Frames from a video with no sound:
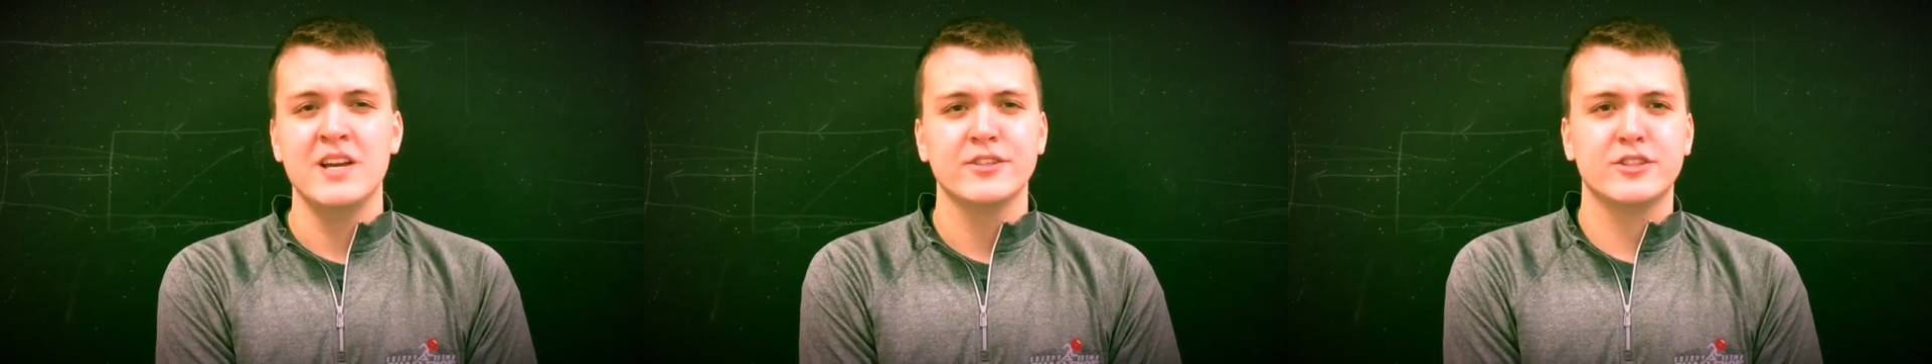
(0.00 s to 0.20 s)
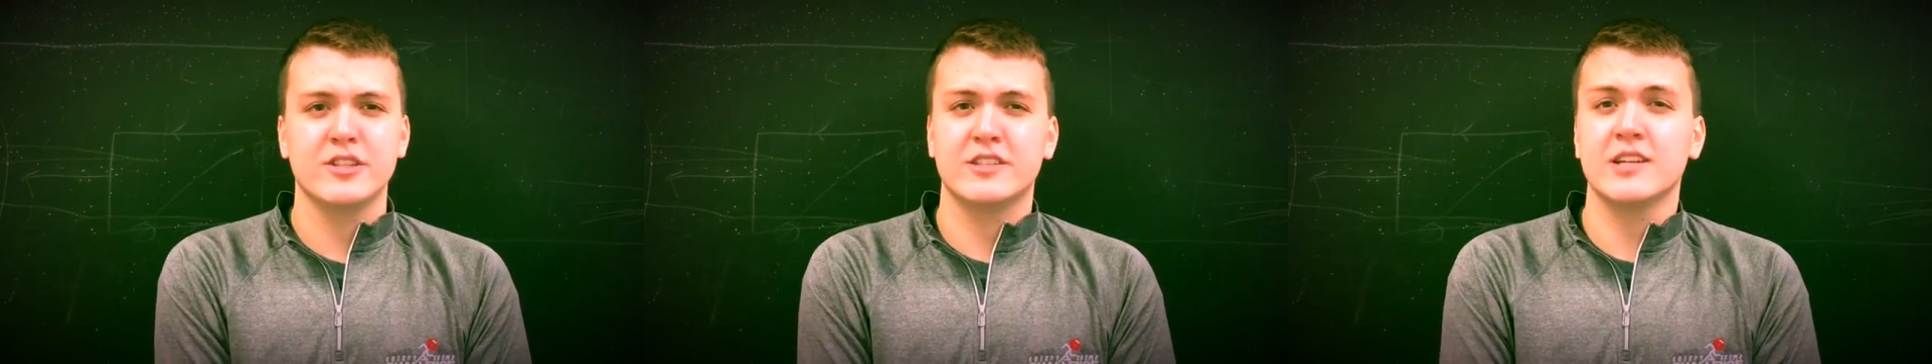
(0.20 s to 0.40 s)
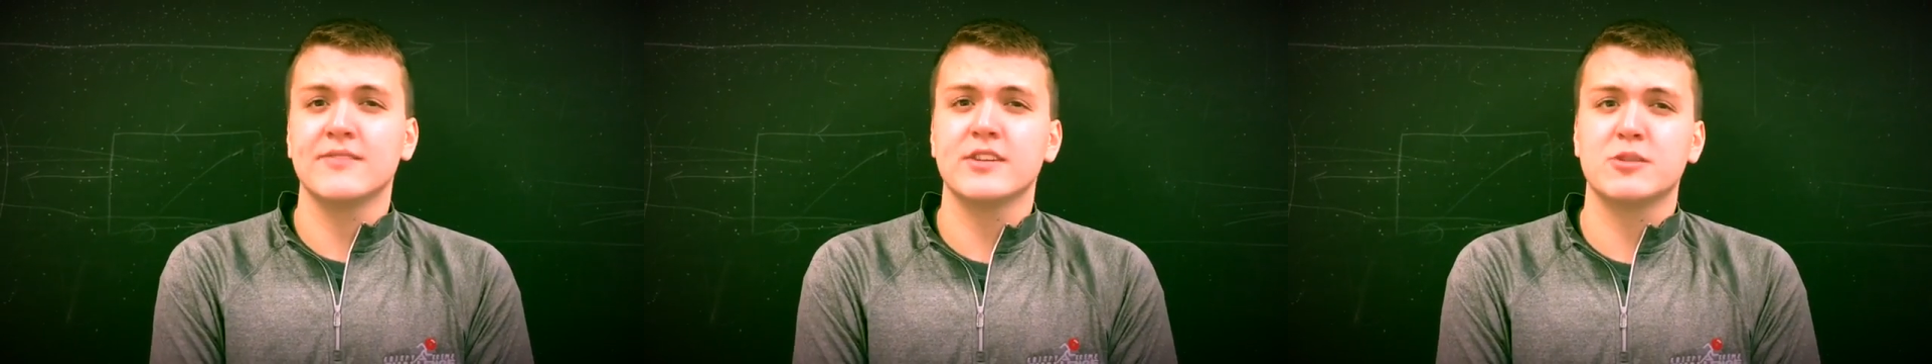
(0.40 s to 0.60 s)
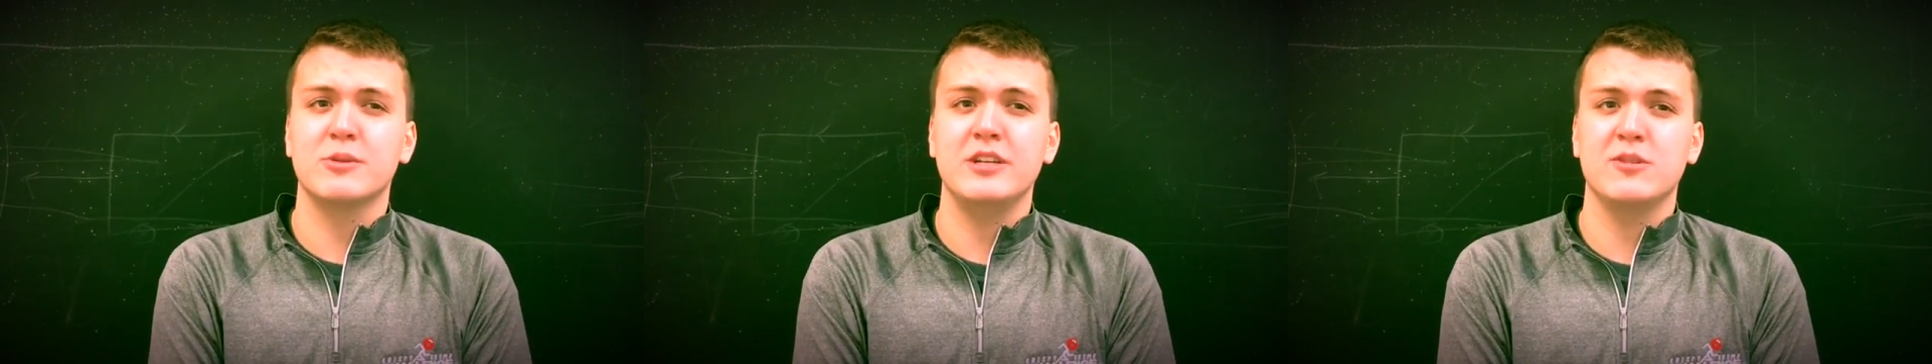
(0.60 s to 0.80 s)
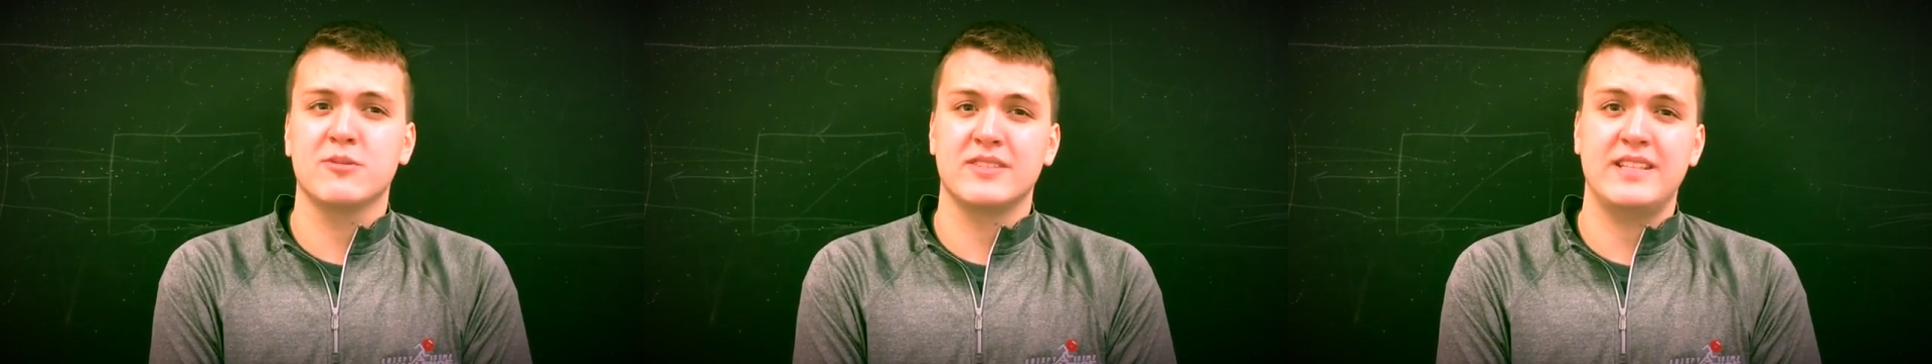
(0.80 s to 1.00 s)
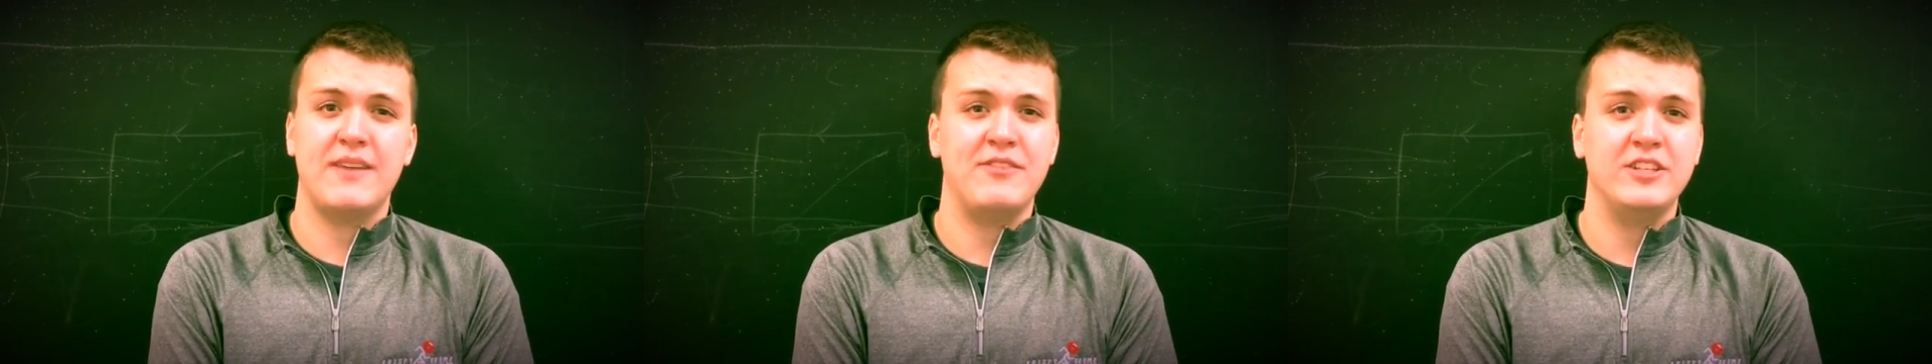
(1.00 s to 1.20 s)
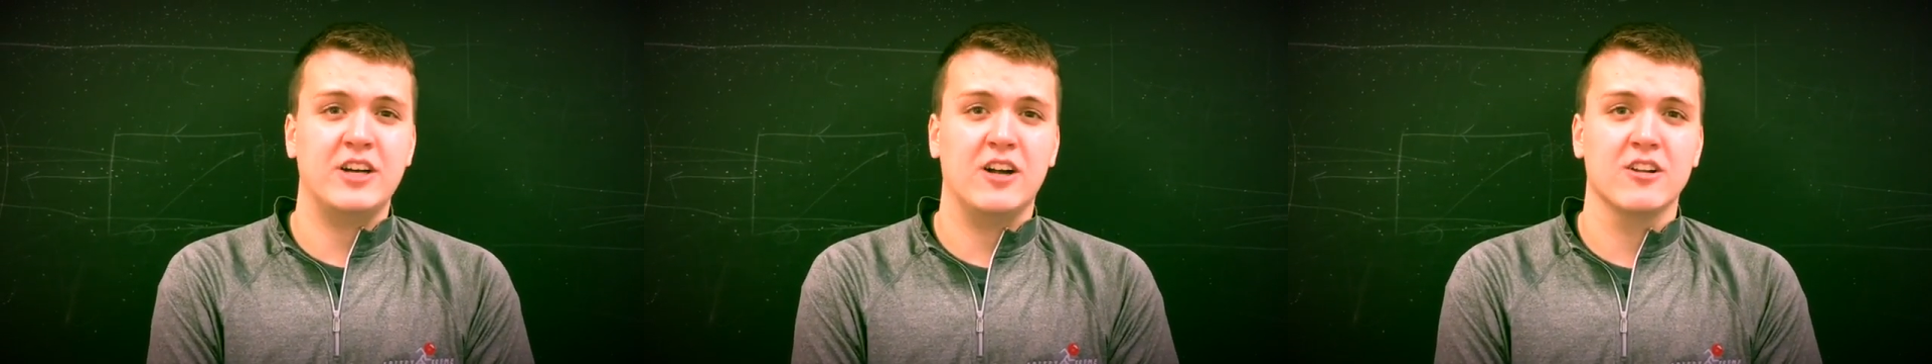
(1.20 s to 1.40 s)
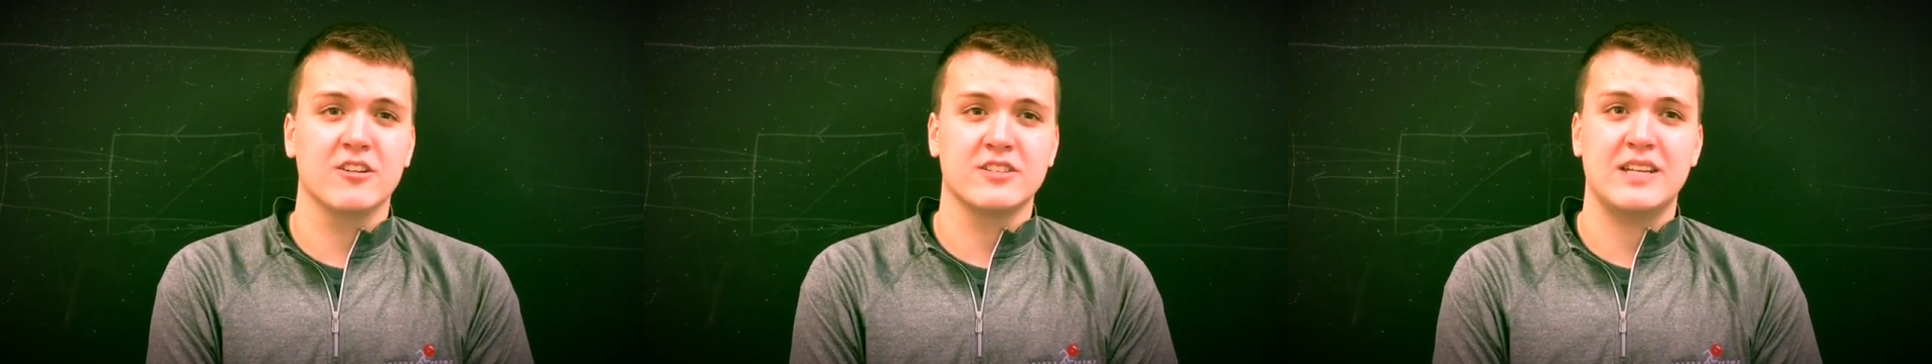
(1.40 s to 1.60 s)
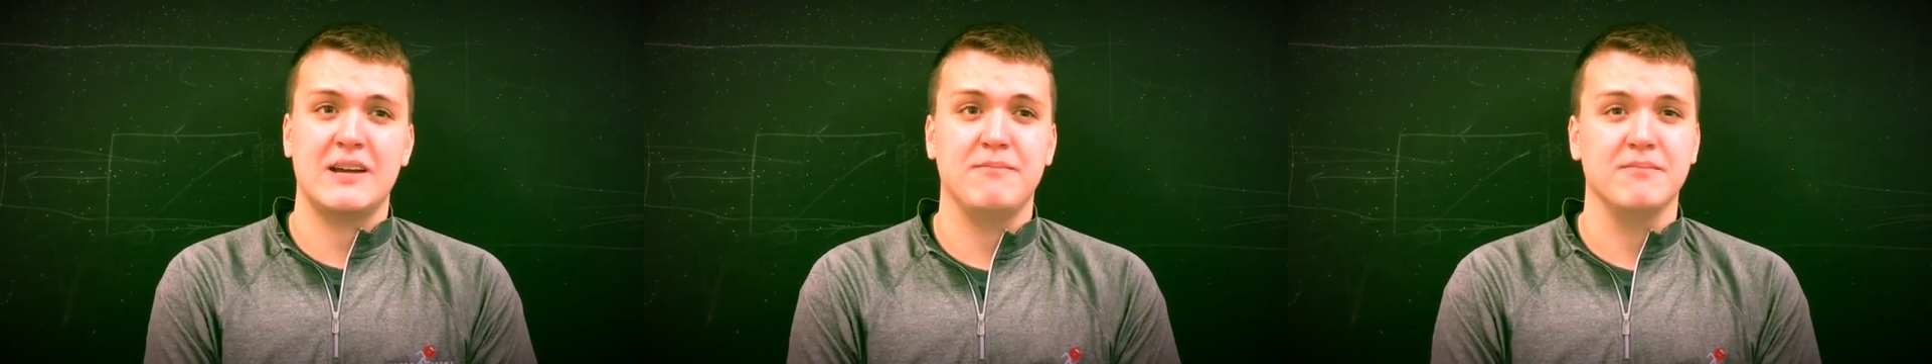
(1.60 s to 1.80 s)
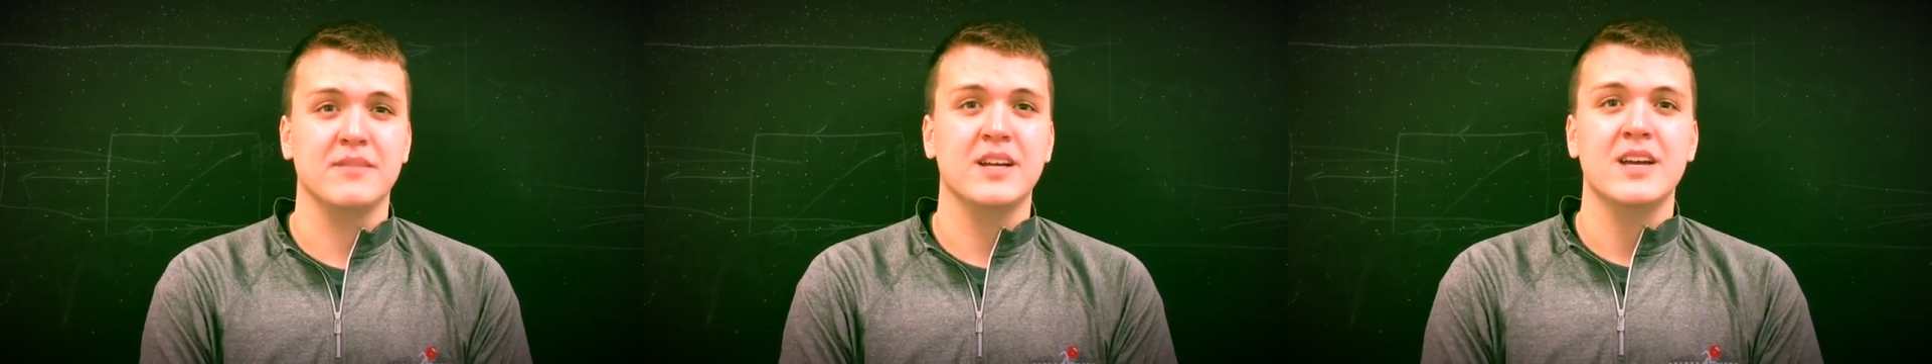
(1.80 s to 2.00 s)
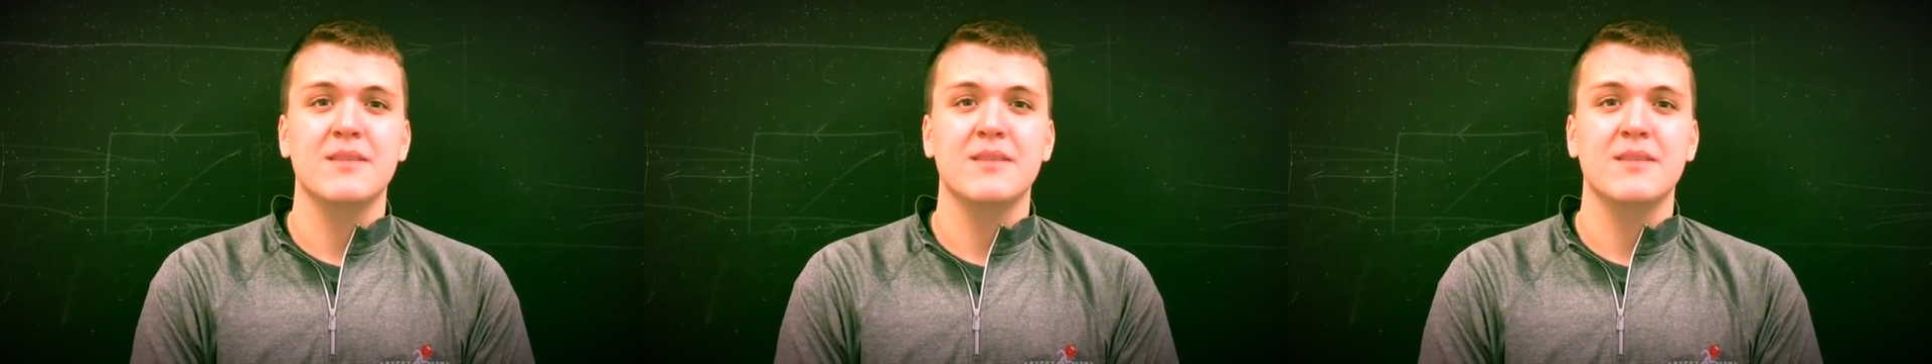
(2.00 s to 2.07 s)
So the servos we used were $7, and I